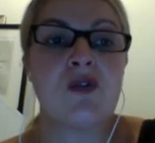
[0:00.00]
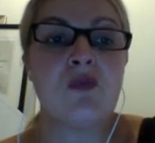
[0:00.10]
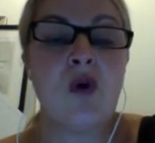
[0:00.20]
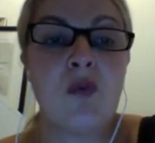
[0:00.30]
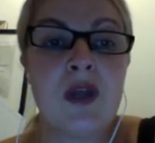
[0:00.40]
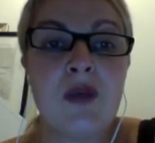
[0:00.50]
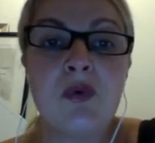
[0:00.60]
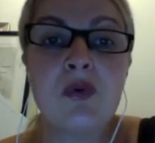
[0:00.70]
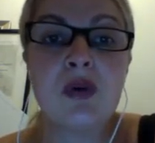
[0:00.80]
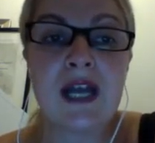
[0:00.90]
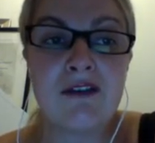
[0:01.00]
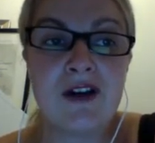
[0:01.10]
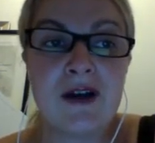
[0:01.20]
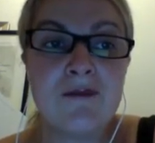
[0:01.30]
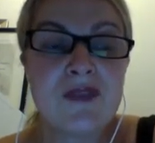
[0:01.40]
on what we will
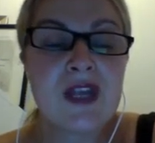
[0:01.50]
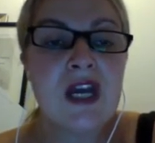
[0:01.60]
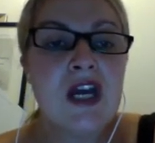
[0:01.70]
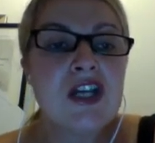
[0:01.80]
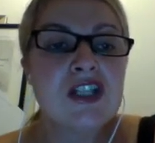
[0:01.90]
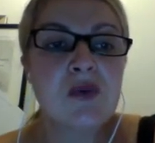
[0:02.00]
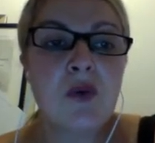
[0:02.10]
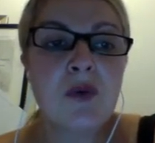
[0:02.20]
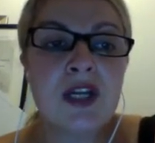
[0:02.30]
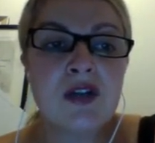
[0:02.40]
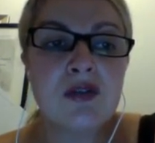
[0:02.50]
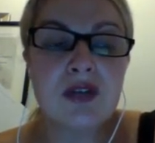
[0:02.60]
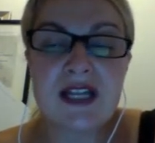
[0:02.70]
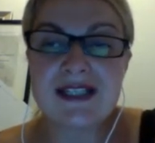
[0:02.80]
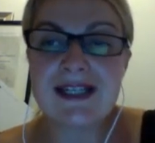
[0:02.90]
cover. So what we're going to look
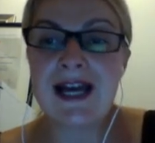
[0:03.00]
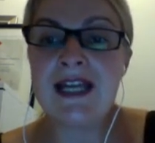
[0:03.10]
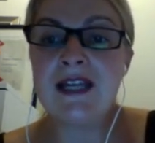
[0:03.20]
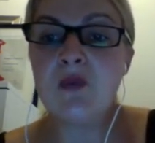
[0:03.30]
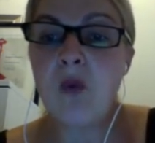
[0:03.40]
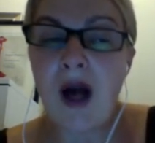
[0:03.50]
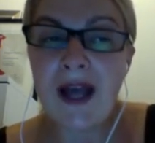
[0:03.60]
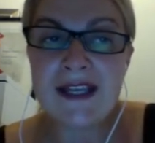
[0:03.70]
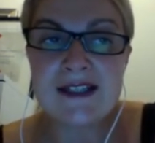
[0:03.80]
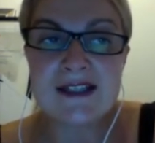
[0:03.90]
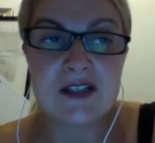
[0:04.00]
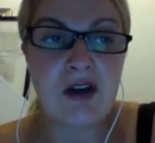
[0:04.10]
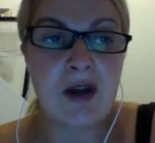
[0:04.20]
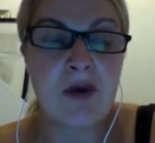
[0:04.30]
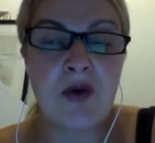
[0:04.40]
at today, why
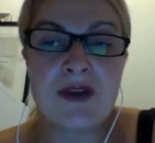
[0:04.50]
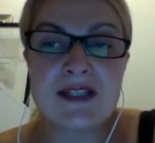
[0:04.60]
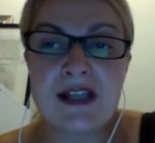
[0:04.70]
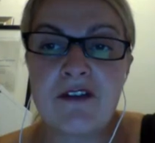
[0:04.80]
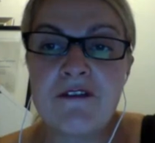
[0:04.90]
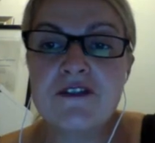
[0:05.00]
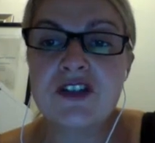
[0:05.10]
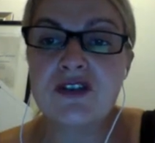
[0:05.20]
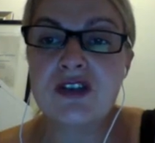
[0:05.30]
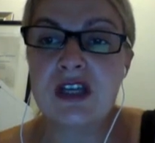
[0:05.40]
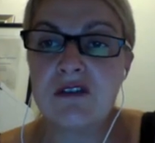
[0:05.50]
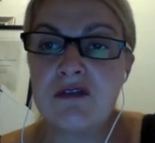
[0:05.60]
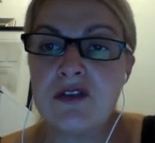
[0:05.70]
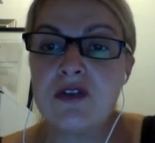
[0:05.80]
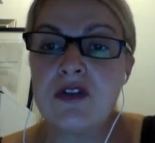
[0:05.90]
Instagram. I always love to give
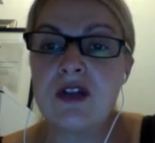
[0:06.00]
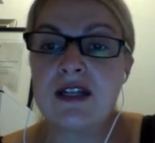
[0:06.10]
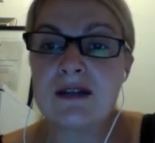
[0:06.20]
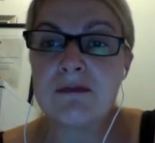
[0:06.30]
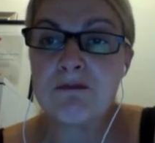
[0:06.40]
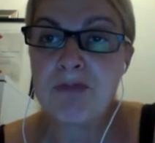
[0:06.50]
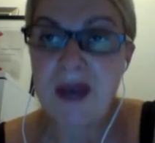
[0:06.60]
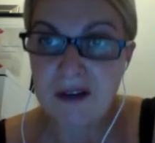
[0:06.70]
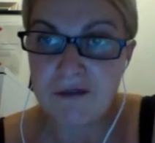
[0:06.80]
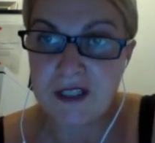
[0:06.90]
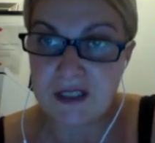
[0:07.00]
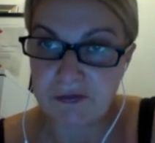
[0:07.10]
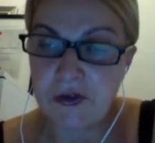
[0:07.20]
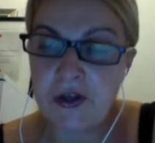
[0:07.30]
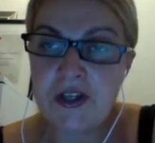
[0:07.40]
you benefits
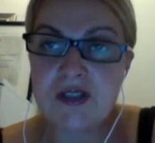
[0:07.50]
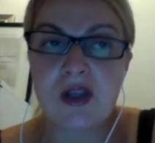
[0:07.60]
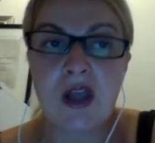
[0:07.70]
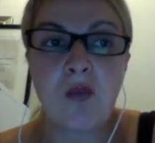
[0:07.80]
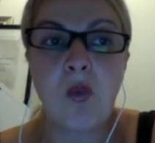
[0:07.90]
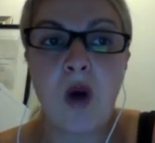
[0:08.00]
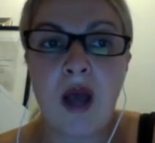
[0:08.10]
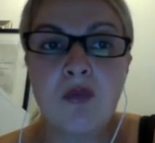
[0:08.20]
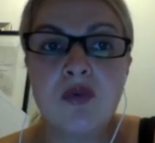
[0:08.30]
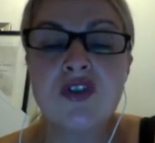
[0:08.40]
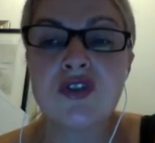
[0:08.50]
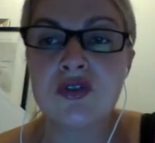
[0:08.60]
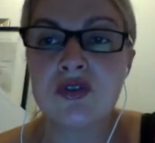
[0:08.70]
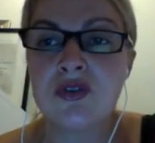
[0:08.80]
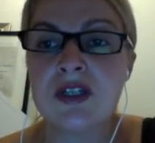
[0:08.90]
first. Like, why would
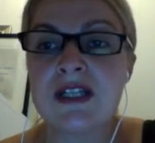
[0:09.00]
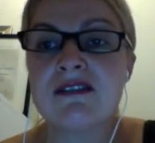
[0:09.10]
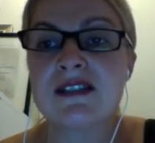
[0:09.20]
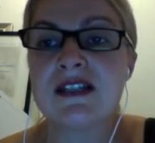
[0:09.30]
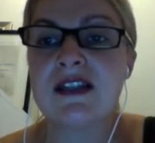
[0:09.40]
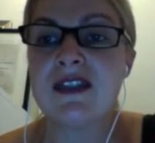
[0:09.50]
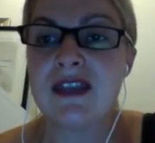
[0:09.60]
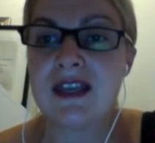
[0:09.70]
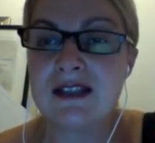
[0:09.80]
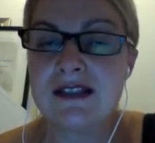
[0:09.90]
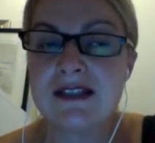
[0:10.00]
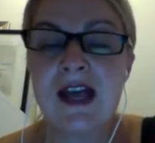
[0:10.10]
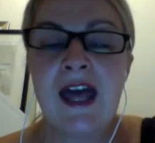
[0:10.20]
you consider this